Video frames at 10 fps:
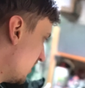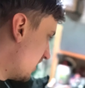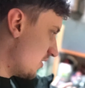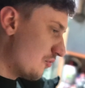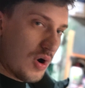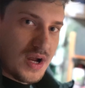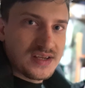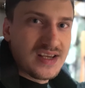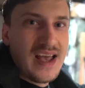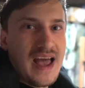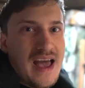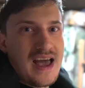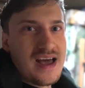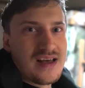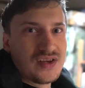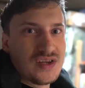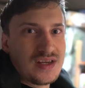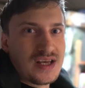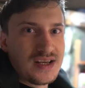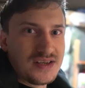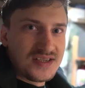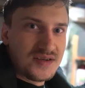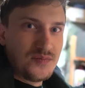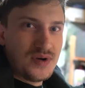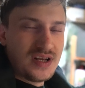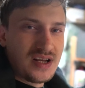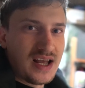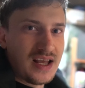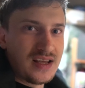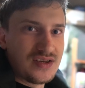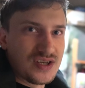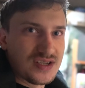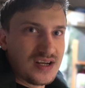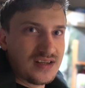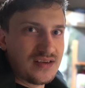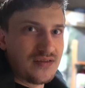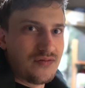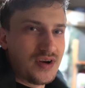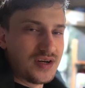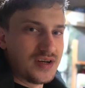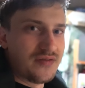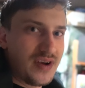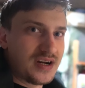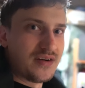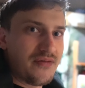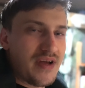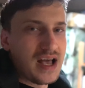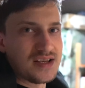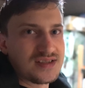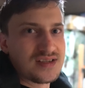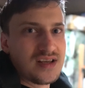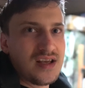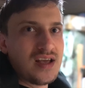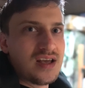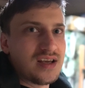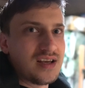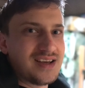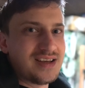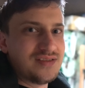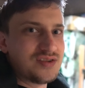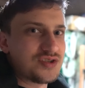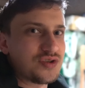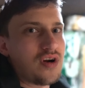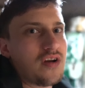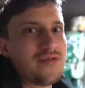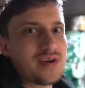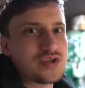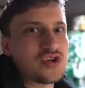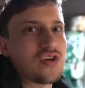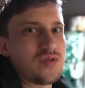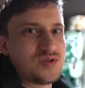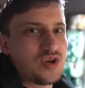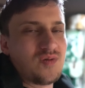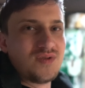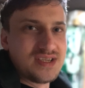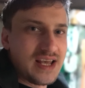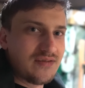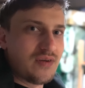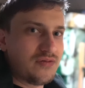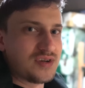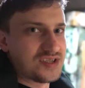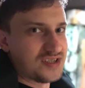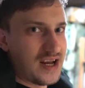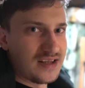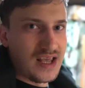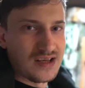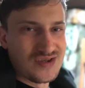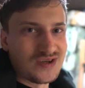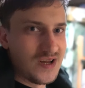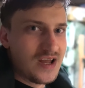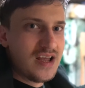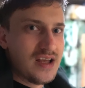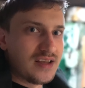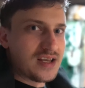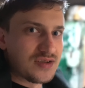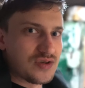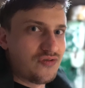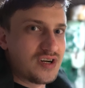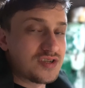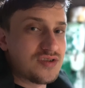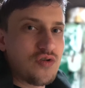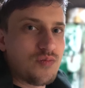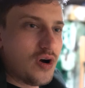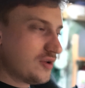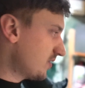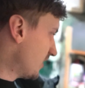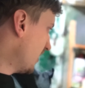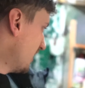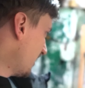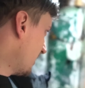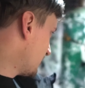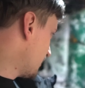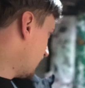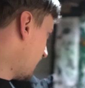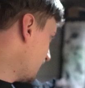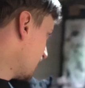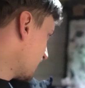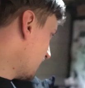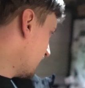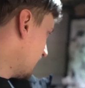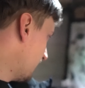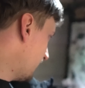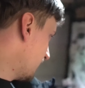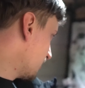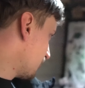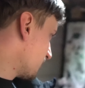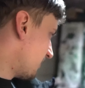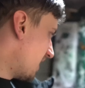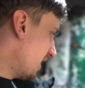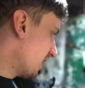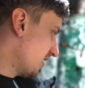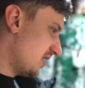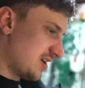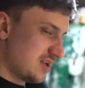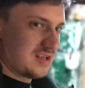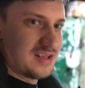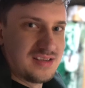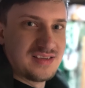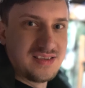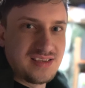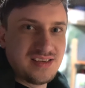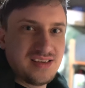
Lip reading: weight, and simply I just gonna very fast destroy the shock absorbers at the first ride actually. Yeah, so there's no point. Yeah, so I just gonna finish this bike and